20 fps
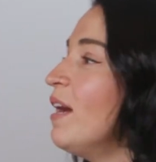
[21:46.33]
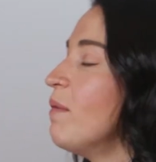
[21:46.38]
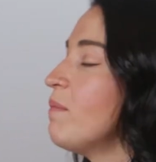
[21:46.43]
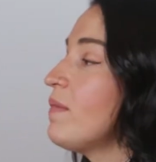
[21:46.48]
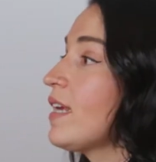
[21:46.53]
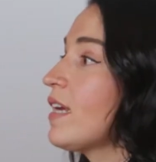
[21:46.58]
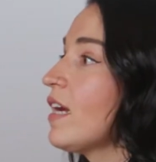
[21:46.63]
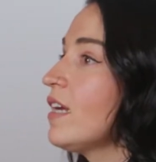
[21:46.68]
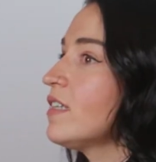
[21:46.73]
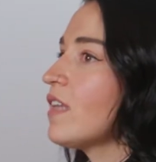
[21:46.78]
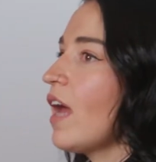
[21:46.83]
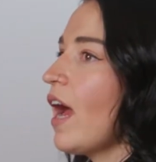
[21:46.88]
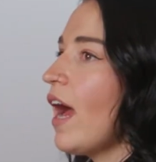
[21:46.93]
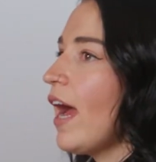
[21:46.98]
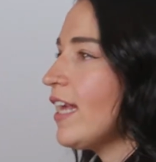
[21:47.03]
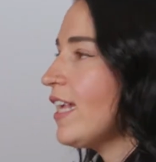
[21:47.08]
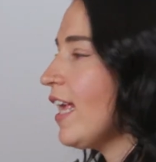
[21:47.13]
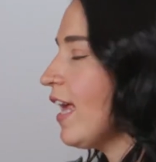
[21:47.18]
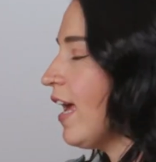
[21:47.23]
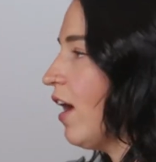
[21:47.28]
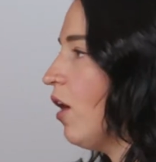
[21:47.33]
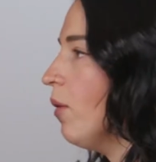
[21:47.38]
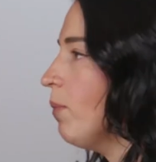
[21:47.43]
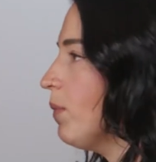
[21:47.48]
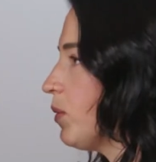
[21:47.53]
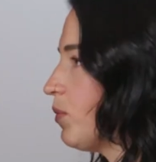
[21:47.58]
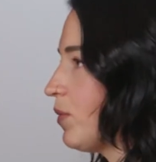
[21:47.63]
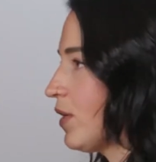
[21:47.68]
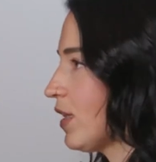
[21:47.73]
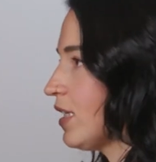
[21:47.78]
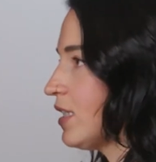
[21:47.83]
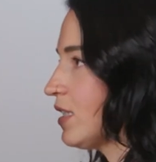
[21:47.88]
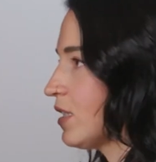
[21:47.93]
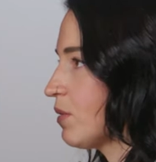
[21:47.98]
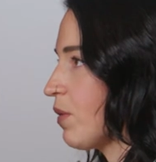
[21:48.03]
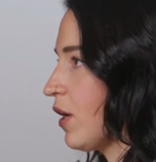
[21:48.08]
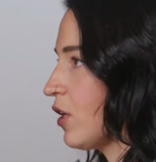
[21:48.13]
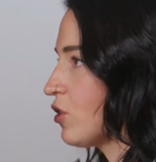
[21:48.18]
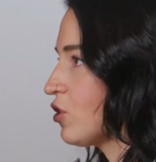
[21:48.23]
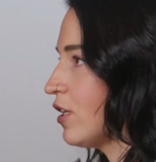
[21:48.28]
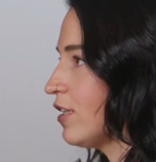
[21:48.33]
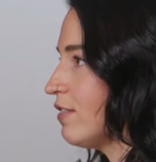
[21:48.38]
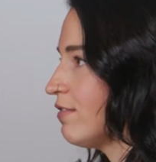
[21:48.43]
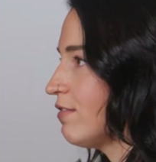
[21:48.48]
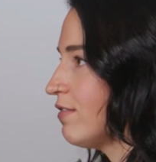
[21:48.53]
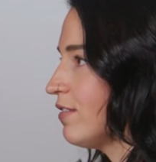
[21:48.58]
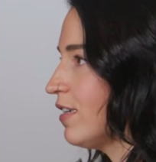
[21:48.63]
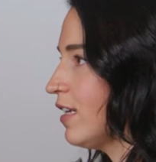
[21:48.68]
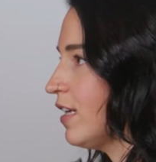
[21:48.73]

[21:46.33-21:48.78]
because I can't help him with his depression.